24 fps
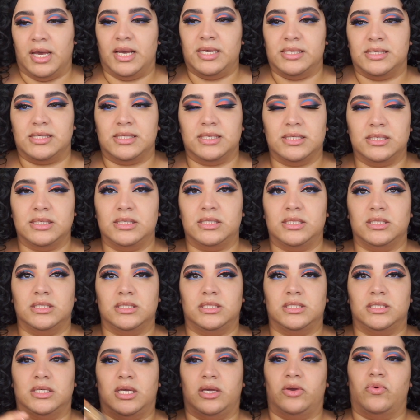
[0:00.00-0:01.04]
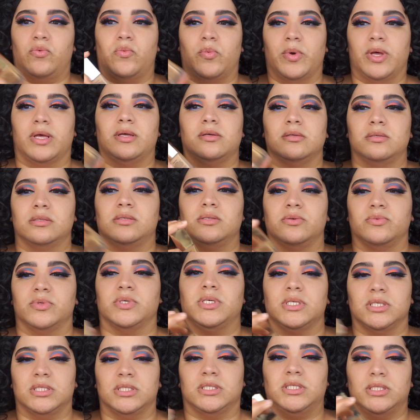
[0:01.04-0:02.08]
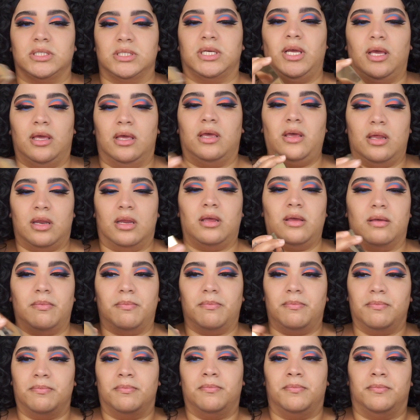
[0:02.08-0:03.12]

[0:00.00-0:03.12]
it says to shake well, so we're gonna shake it up.